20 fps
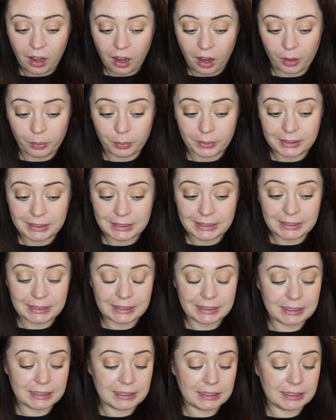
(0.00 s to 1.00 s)
I
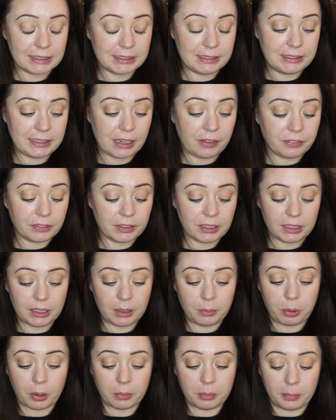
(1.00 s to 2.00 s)
will definitely
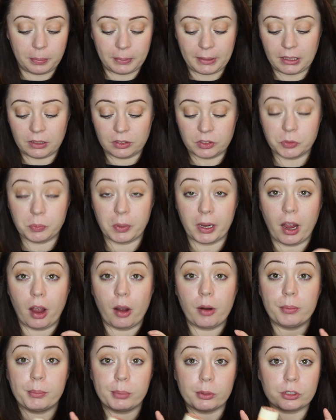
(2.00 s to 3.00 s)
probably use my
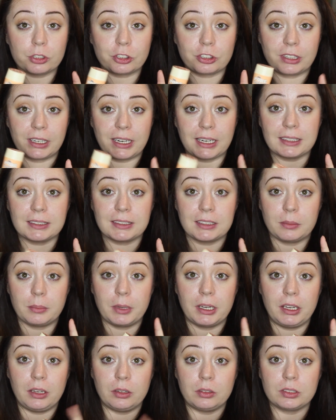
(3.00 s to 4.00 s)
own brush the next time
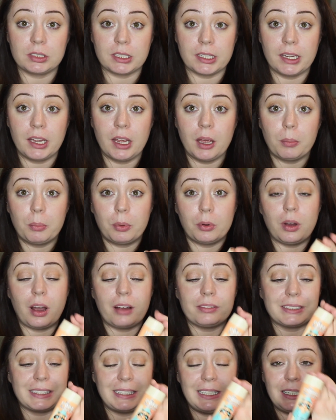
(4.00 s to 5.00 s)
I use it, but
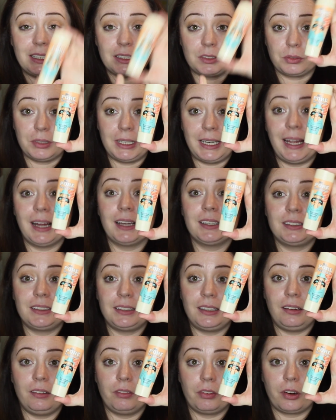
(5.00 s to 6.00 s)
obviously it's really
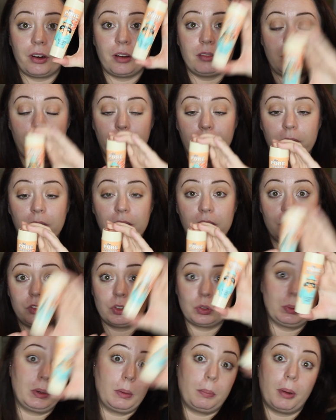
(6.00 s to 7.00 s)
handy if you're out and about and you
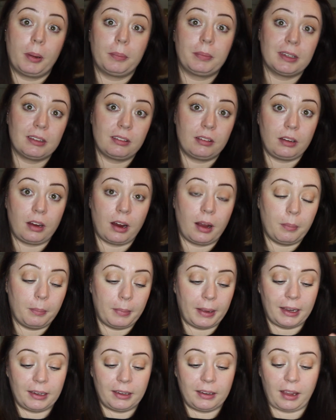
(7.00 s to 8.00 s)
just want to pop this in your
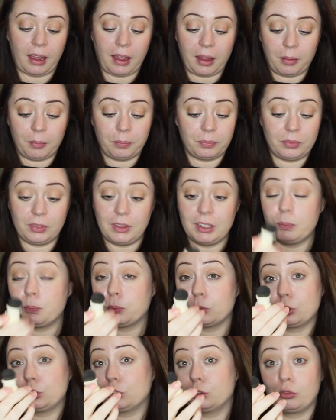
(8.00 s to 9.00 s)
handbag. This
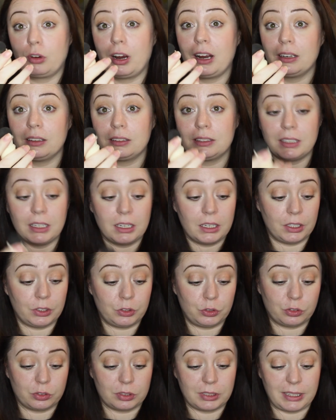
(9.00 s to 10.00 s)
brush is grand.
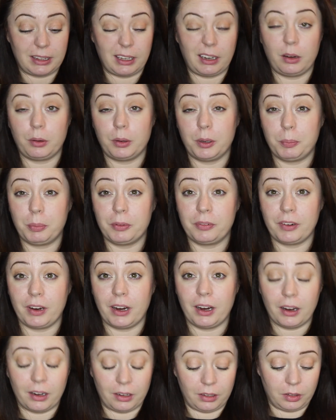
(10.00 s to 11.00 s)
It's just, I think I would
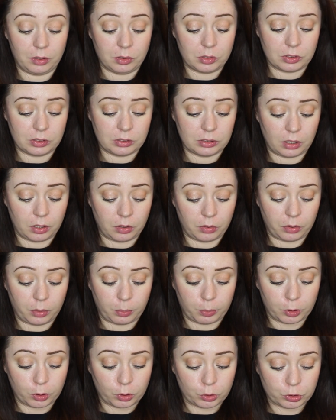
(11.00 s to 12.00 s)
prefer using another
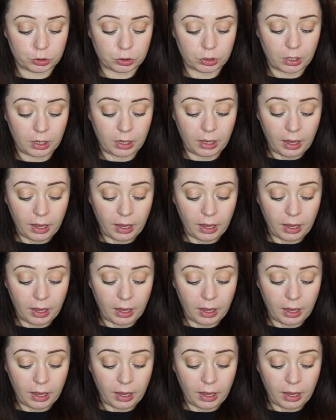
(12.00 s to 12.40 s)
brush.